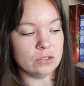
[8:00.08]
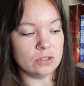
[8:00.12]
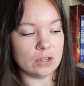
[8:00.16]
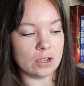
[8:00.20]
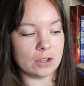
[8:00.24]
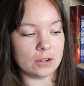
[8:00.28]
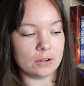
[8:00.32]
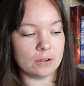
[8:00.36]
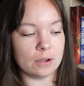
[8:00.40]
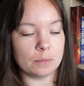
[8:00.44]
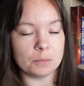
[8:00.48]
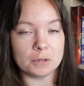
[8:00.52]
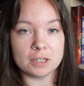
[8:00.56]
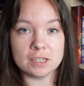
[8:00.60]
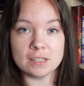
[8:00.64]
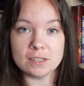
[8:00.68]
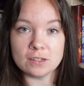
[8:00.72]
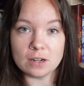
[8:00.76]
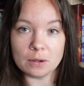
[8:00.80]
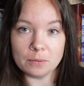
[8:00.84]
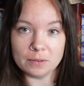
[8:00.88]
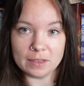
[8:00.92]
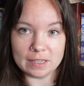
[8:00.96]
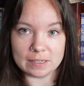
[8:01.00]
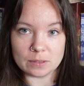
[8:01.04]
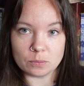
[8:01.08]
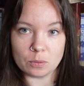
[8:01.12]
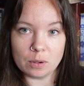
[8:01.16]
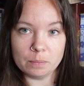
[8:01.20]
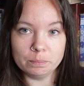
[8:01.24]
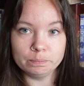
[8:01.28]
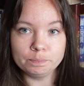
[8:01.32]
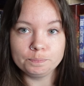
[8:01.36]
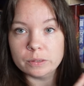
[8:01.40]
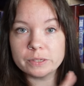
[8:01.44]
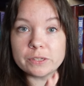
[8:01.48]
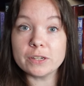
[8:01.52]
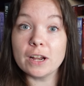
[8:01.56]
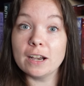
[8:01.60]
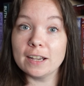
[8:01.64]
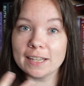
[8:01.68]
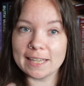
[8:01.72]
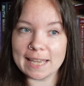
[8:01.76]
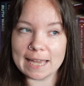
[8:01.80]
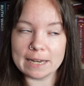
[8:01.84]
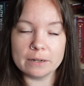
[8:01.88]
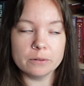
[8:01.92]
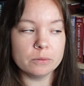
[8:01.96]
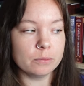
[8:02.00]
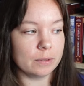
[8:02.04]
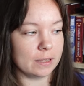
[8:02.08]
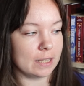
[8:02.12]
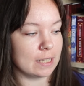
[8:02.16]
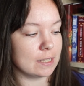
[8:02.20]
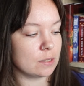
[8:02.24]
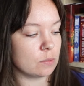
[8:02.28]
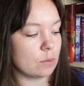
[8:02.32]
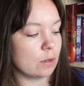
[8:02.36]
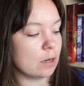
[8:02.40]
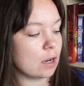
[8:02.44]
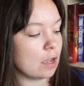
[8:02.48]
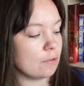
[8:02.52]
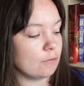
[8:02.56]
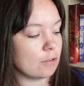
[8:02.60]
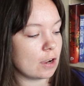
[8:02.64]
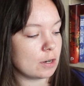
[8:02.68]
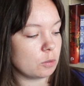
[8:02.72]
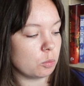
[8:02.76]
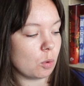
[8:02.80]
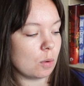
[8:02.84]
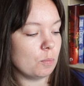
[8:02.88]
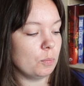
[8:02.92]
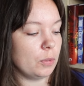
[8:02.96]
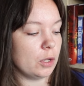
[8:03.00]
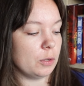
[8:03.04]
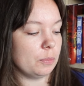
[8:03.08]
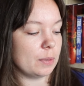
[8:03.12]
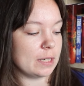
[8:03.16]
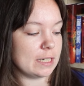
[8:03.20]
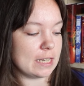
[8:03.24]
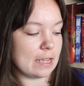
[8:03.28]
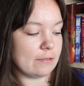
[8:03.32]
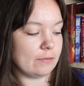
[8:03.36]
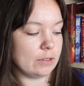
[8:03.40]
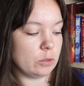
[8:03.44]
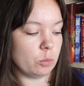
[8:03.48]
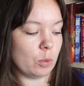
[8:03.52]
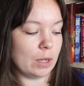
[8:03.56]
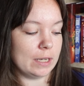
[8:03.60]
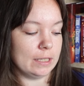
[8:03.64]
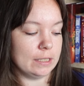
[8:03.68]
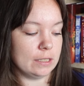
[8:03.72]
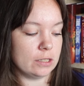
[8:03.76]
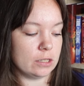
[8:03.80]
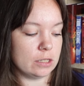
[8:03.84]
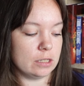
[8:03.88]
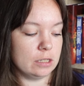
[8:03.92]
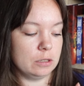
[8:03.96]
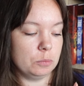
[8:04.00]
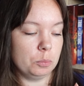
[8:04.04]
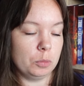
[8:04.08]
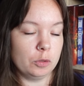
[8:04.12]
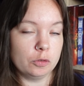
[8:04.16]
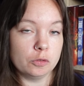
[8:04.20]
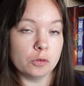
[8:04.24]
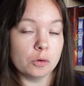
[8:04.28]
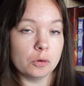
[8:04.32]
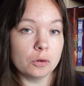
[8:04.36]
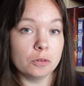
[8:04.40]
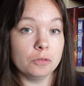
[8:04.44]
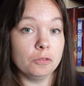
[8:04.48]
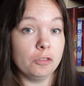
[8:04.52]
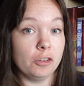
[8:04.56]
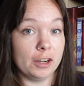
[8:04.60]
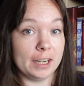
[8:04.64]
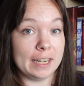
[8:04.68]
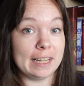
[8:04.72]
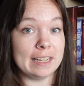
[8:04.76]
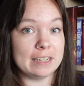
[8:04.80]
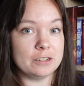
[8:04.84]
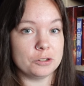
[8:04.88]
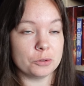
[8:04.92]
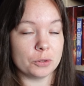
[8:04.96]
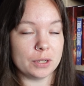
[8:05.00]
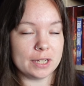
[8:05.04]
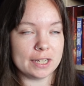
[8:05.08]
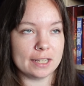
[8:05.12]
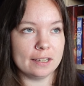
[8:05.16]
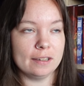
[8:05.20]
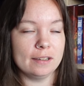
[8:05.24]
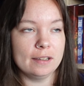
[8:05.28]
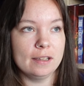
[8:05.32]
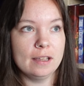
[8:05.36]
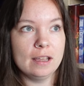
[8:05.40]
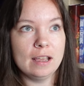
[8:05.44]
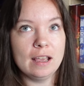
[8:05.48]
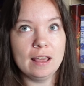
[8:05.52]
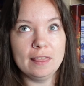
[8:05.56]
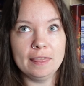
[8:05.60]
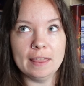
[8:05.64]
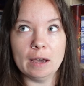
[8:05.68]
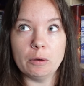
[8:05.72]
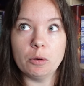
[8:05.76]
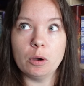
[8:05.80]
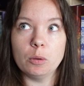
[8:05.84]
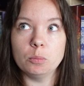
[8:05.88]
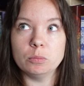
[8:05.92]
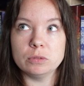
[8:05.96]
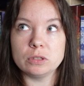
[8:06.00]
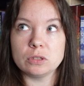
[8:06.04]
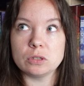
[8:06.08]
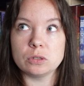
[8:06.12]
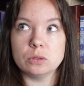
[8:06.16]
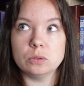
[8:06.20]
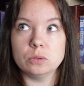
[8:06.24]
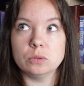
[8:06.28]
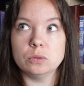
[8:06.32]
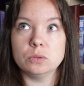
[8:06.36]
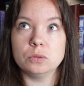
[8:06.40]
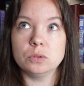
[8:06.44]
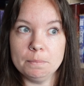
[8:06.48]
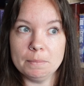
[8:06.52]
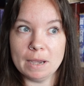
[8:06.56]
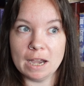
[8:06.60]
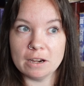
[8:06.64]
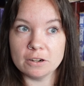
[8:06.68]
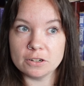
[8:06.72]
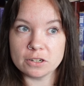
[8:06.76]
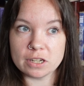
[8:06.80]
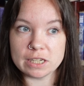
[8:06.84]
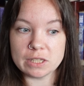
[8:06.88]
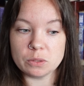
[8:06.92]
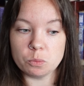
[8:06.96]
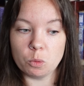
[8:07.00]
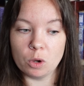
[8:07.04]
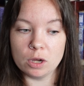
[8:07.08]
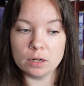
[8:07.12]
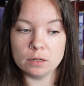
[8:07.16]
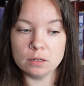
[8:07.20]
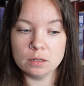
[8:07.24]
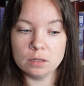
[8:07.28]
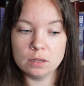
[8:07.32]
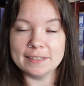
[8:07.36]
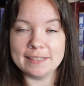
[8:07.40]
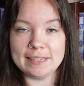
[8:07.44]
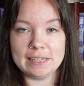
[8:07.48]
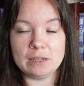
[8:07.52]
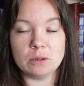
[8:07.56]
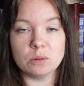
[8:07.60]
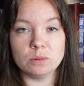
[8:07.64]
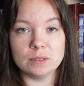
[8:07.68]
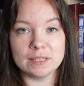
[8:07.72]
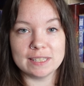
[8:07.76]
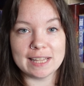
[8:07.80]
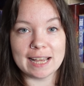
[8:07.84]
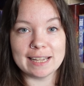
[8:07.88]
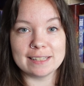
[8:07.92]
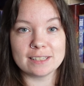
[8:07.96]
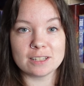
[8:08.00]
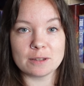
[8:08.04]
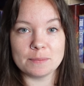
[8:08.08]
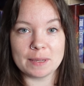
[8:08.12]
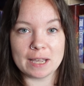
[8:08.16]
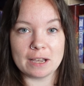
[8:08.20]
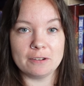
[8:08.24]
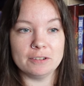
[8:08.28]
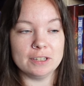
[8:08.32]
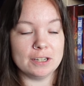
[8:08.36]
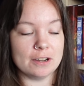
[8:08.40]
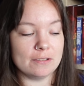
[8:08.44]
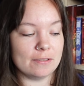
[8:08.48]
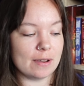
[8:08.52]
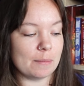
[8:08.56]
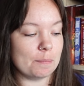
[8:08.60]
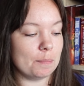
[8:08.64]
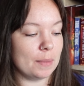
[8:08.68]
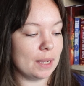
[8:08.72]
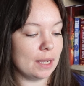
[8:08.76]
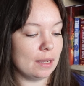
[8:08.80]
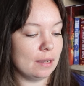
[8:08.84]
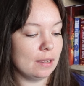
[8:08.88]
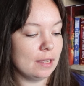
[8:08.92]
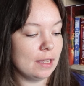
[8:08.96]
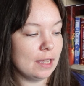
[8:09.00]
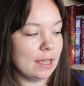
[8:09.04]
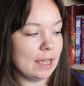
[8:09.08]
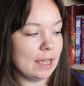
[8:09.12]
So I'm gonna start with this one, or start again with this one. I've read one book by David Wellington before, really enjoyed it. That one was called Paradise One. The sequel to that is coming out in November.